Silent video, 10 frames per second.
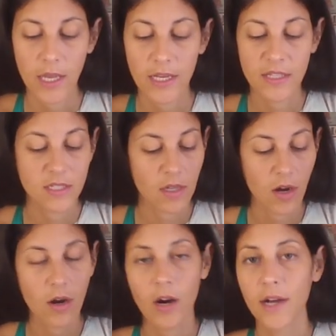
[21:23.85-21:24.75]
And it's a
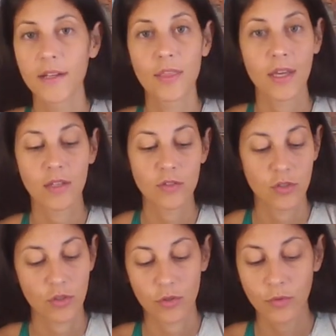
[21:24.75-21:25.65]
hard thing to
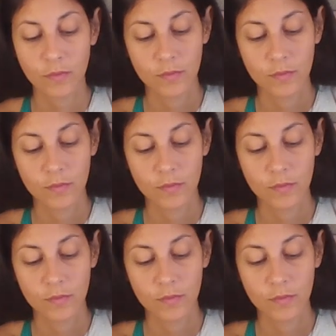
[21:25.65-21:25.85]
do.